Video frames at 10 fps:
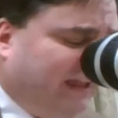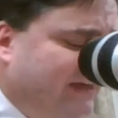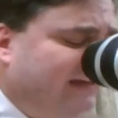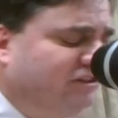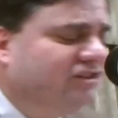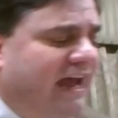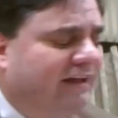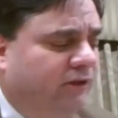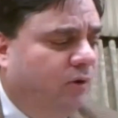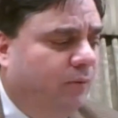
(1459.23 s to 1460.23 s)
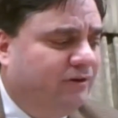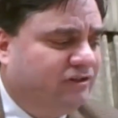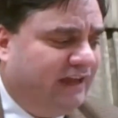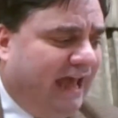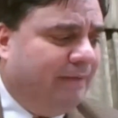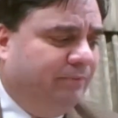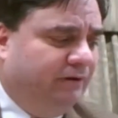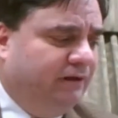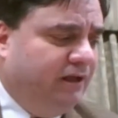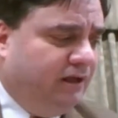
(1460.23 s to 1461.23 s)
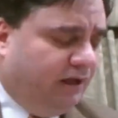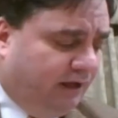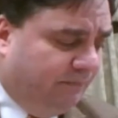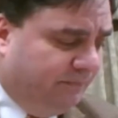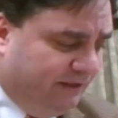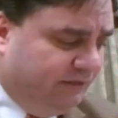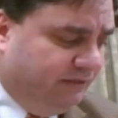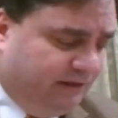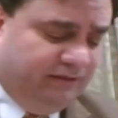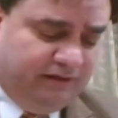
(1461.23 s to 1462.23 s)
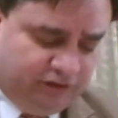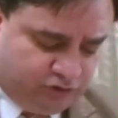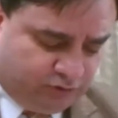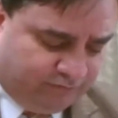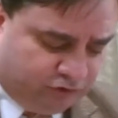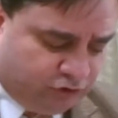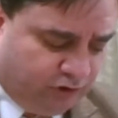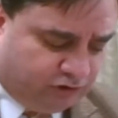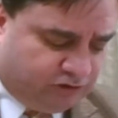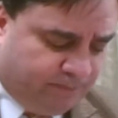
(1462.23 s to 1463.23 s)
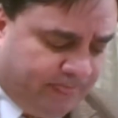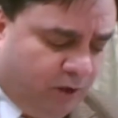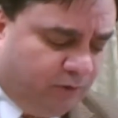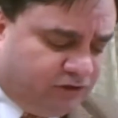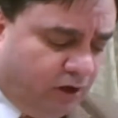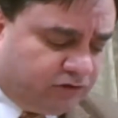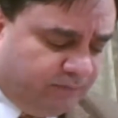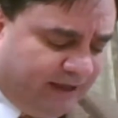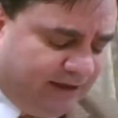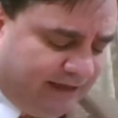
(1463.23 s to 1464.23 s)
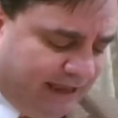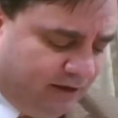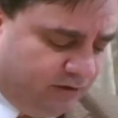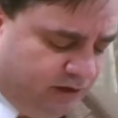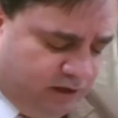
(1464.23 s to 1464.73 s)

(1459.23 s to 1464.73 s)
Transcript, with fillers: And that's exactly what we see happen um, in, in the history of the church. We talked about how